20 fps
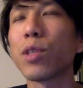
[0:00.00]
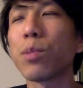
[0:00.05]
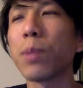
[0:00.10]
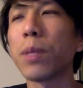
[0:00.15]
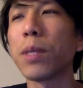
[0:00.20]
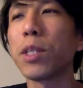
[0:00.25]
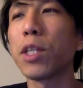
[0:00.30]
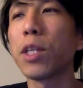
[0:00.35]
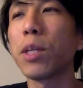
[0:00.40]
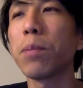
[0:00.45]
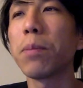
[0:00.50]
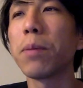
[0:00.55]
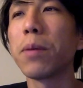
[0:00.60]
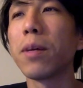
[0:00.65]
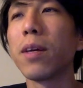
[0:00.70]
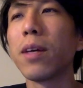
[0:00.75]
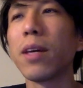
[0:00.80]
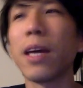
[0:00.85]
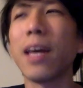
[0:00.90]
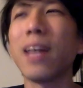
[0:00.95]
spaceship,
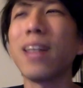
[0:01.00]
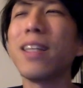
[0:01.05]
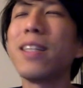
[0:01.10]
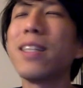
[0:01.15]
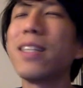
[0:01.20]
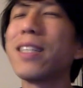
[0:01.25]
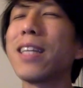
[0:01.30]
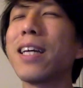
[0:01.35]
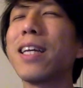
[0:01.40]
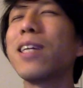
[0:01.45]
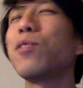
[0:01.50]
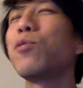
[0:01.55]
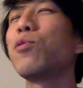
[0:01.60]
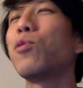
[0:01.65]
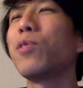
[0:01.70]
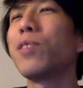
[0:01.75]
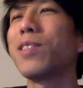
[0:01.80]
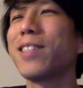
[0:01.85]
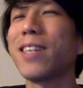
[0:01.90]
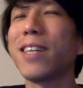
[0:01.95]
and they decided
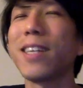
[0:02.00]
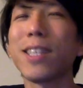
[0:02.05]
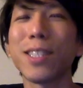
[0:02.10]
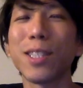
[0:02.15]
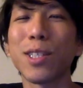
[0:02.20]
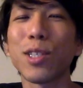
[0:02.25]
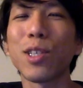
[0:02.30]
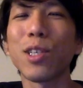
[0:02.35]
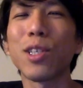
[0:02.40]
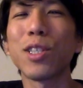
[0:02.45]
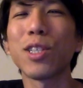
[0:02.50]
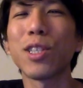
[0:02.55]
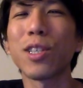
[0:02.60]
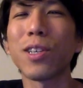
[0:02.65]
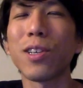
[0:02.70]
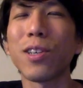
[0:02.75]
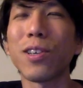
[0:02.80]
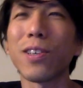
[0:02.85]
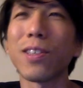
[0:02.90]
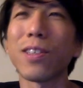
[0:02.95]
to take Serge
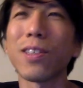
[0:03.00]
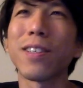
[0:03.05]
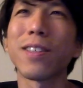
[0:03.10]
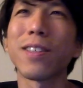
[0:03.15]
along.